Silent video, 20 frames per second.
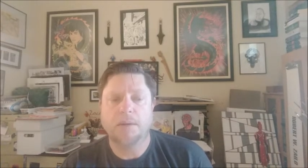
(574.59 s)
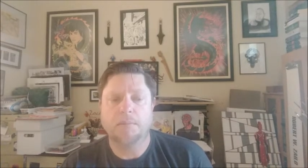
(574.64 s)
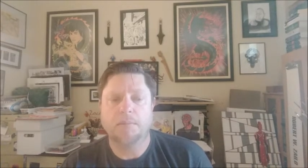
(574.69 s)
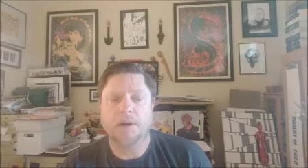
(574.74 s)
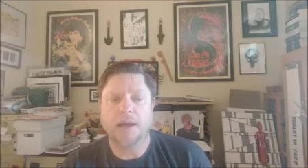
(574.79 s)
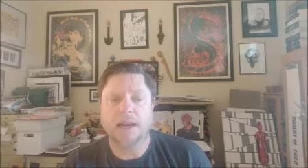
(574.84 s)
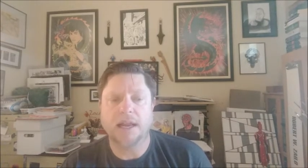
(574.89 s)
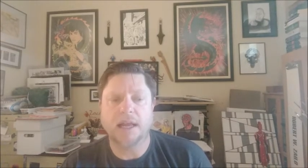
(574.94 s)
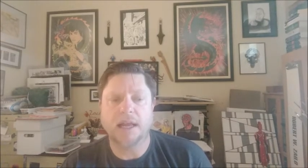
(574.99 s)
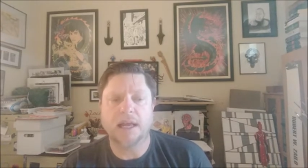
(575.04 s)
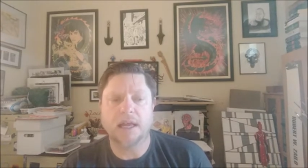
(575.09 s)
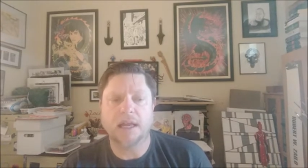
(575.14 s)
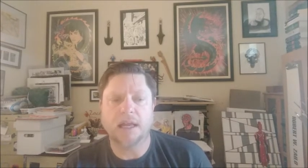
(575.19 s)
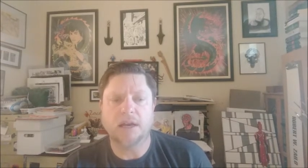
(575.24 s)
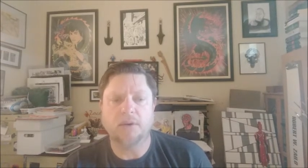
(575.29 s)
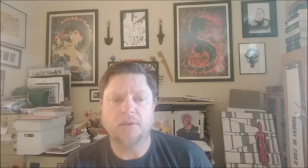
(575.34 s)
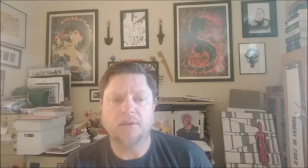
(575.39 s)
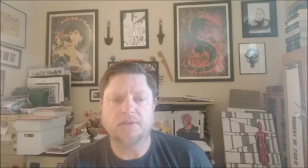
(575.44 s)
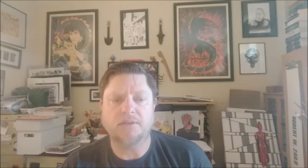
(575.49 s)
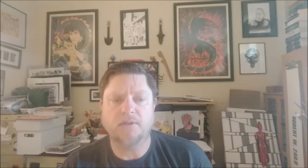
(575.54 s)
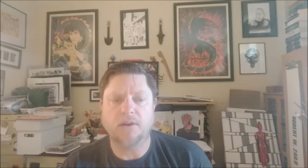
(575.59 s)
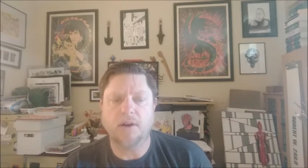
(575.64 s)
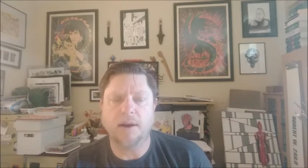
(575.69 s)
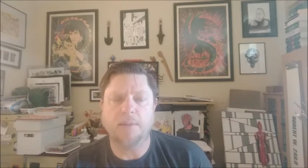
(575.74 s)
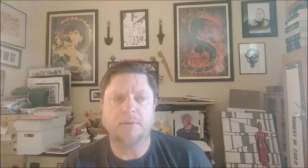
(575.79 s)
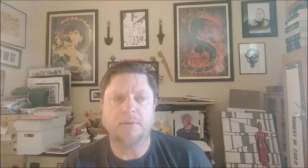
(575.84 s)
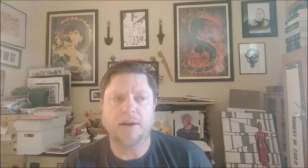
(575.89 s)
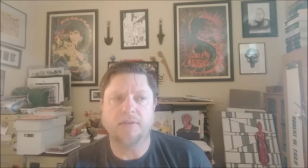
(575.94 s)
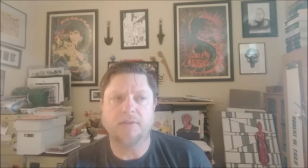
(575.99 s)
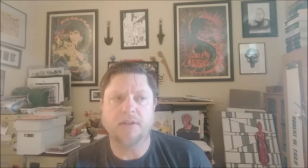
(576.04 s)
but it was very
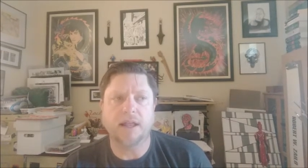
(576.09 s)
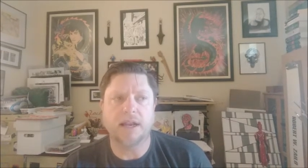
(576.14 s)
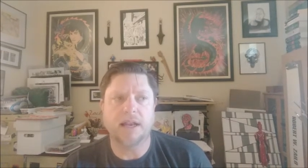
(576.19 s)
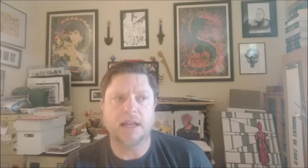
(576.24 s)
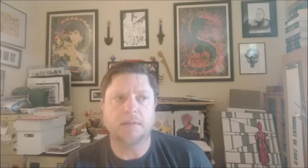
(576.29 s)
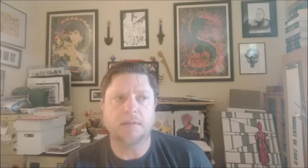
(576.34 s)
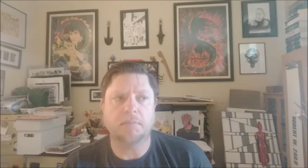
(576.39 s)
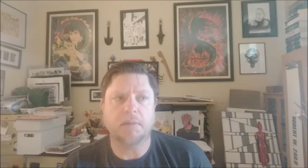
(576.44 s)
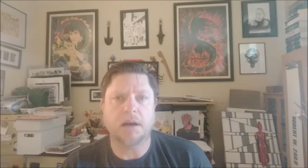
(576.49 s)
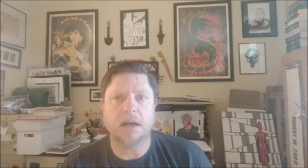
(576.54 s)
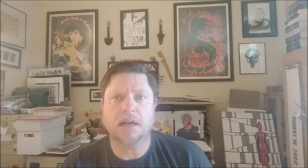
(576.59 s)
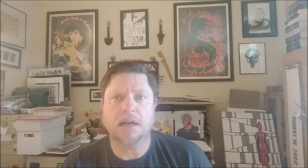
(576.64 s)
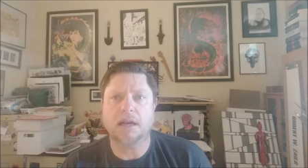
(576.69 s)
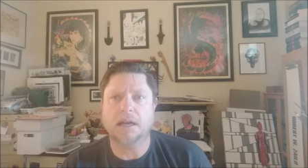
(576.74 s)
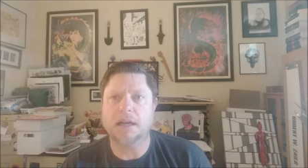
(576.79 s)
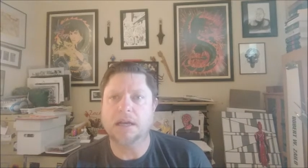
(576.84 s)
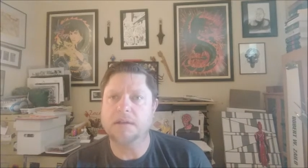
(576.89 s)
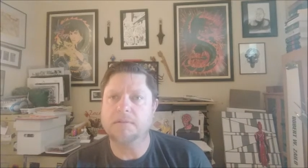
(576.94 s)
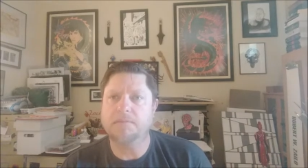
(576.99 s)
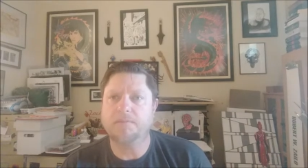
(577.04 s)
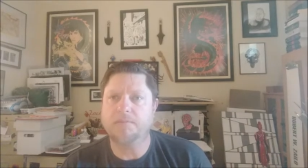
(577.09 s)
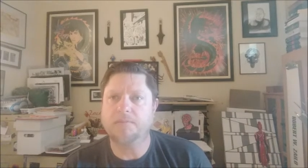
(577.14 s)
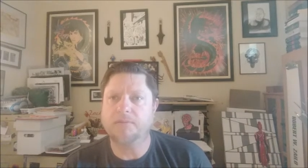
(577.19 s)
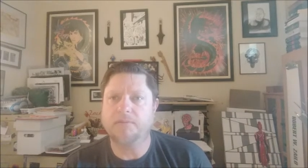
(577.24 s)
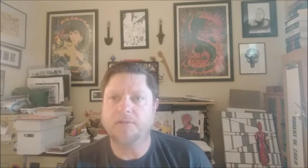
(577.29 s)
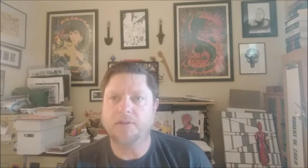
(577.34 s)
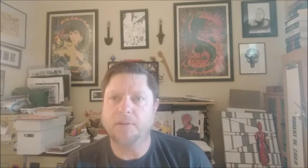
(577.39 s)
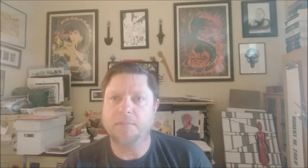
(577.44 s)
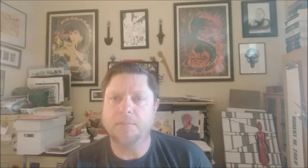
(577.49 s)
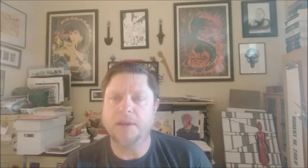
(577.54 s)
prevalent in manga
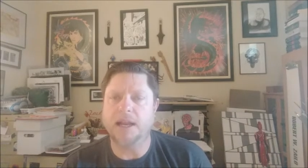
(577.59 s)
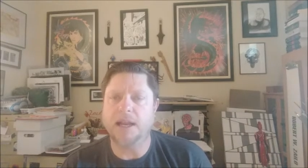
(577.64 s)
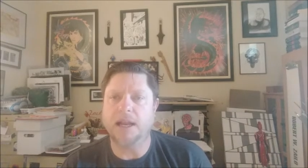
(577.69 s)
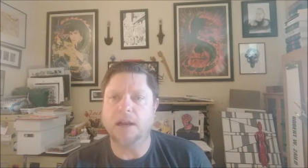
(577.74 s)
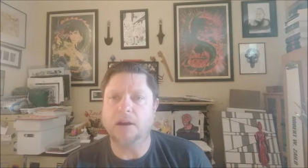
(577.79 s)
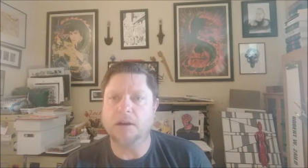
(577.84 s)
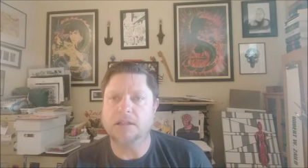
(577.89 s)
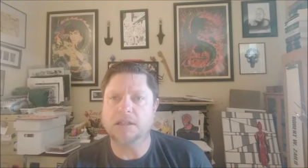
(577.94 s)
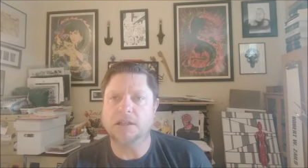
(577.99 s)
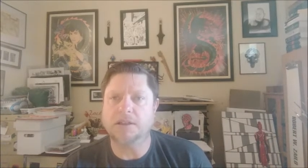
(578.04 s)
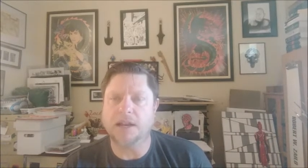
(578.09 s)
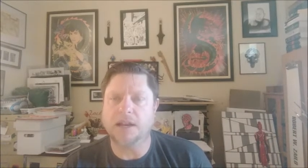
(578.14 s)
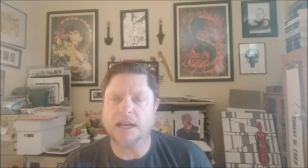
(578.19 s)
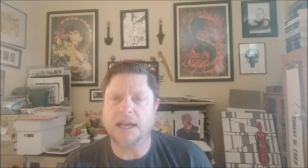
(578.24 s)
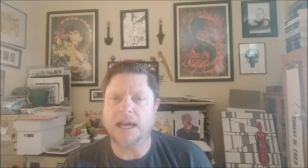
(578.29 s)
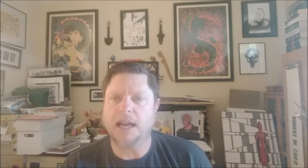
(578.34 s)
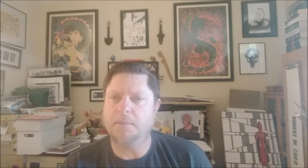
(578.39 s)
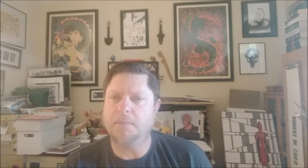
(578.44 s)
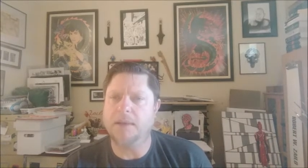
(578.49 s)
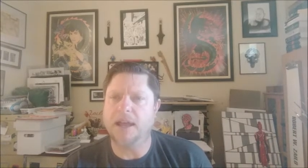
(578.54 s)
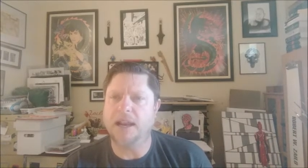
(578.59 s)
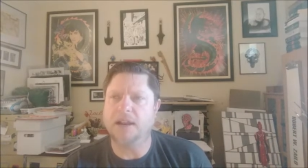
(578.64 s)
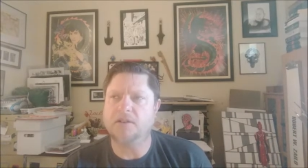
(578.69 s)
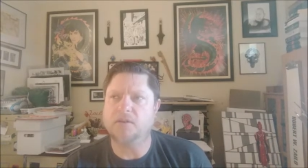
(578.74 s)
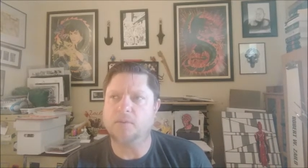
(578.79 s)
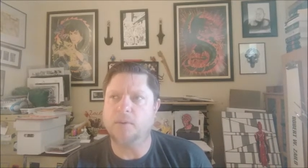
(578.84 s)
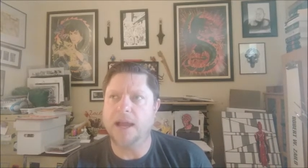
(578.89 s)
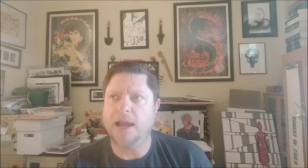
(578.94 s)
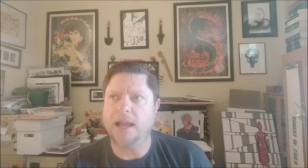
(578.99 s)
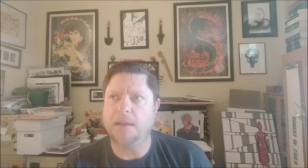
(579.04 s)
for many years, and then it kind of made
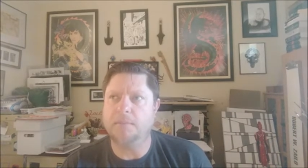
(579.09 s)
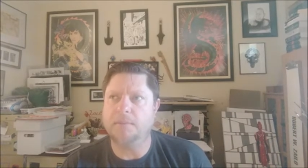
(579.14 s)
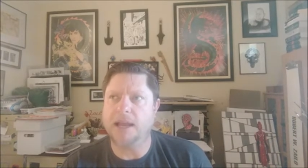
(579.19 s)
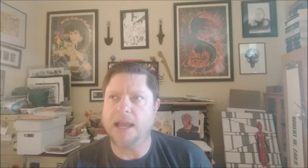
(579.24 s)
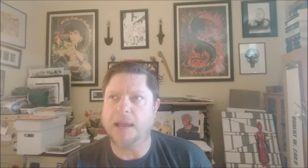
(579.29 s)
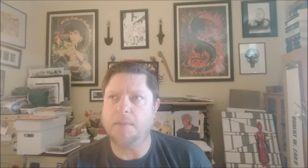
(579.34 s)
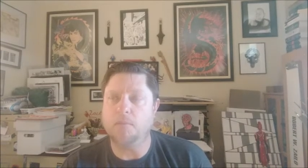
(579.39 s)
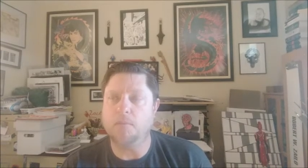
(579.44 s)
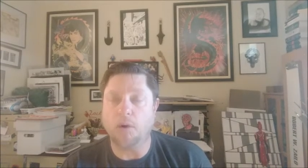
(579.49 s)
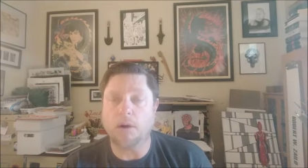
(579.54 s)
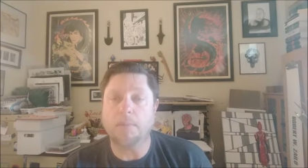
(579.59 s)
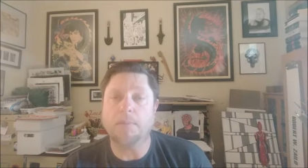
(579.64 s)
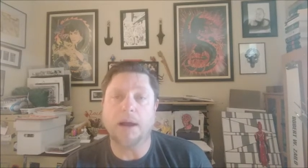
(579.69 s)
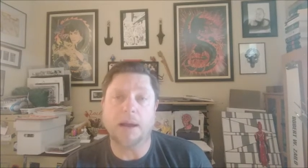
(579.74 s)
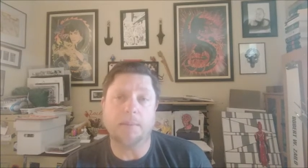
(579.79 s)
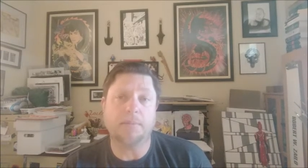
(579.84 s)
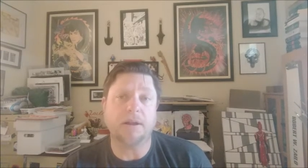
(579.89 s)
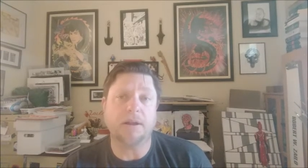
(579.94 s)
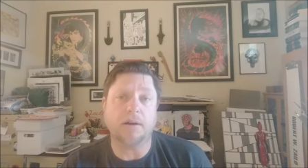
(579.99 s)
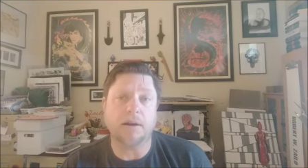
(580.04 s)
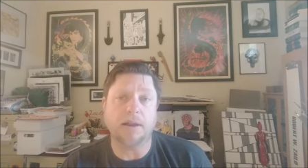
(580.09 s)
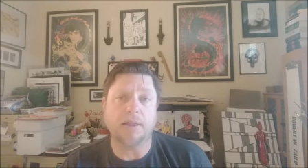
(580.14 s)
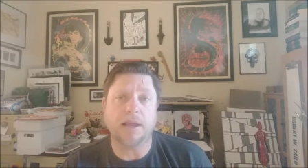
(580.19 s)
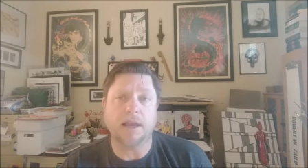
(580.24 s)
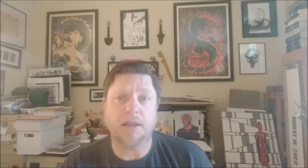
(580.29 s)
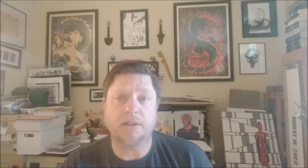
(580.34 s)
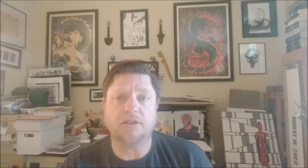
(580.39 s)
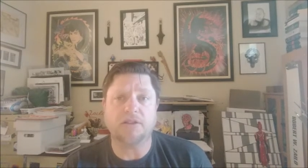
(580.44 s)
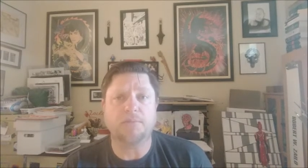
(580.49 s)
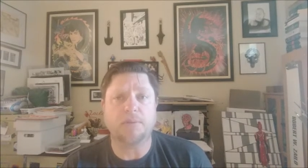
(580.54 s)
its way and became more popular, I
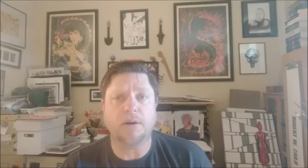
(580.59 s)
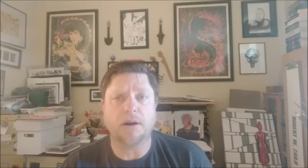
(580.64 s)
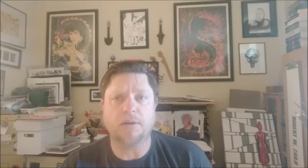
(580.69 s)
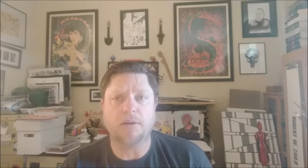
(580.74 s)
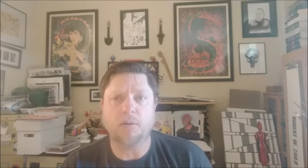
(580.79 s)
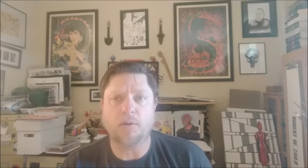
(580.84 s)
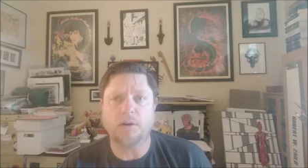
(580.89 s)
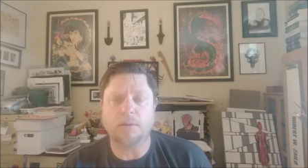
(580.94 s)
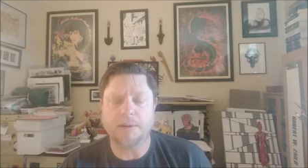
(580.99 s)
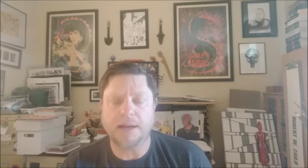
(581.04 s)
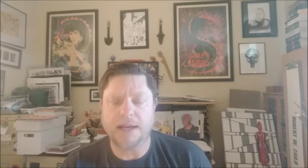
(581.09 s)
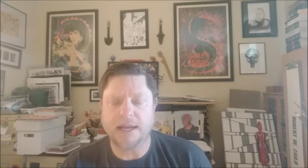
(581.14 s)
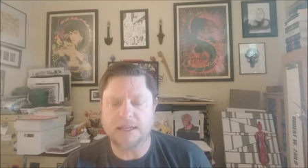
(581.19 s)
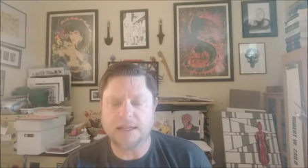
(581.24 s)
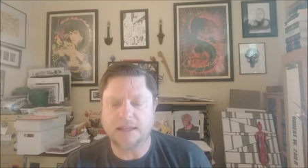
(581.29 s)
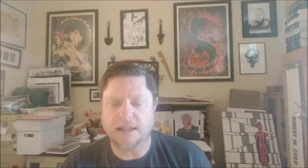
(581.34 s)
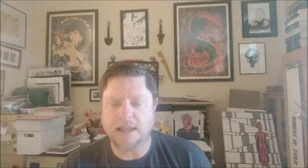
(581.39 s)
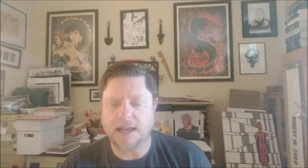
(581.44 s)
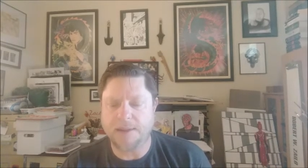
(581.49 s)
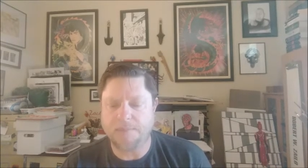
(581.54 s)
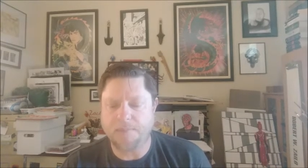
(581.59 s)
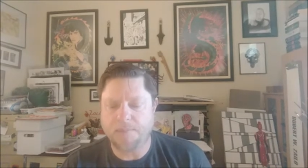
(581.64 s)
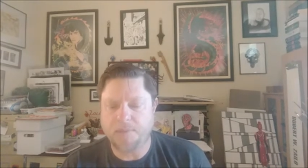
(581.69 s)
think, in this part of the world because of that.